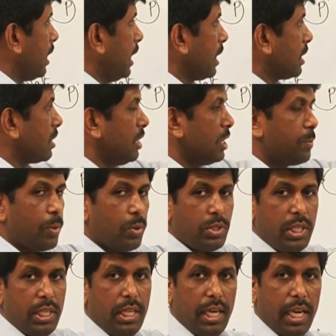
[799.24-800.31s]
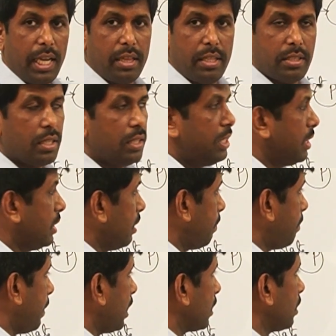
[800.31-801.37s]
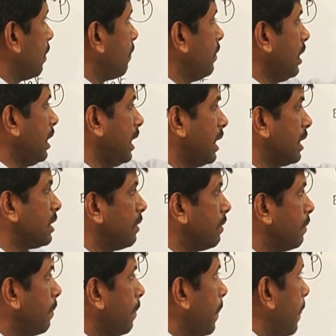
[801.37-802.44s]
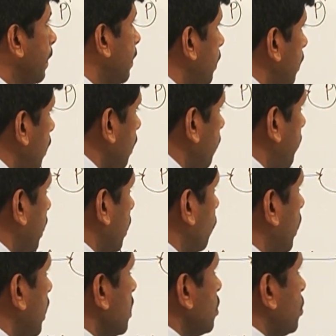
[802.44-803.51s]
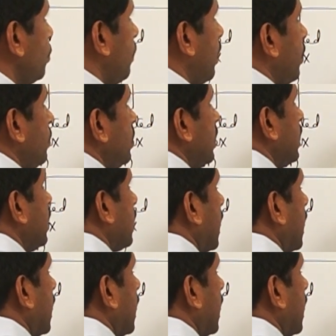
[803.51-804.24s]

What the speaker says: reaction is proceeding like this. This is the path of the reaction. But once you are using the